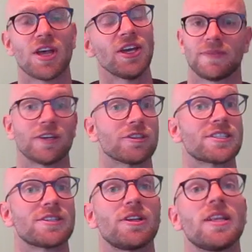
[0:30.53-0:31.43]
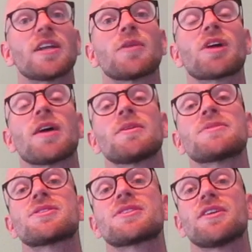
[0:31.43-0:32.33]
There are still a lot of problems
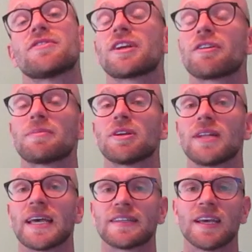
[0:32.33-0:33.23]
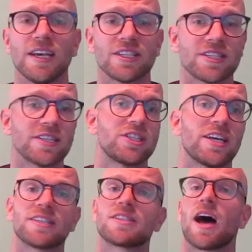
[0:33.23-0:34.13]
to solve in crypto land, such
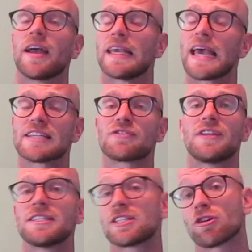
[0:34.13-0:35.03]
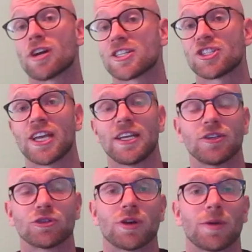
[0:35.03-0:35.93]
as high gas fees, cross-chain
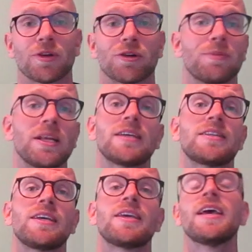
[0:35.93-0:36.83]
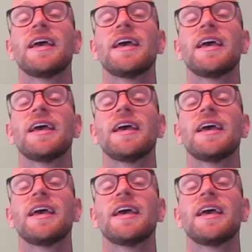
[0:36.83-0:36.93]
interoperability,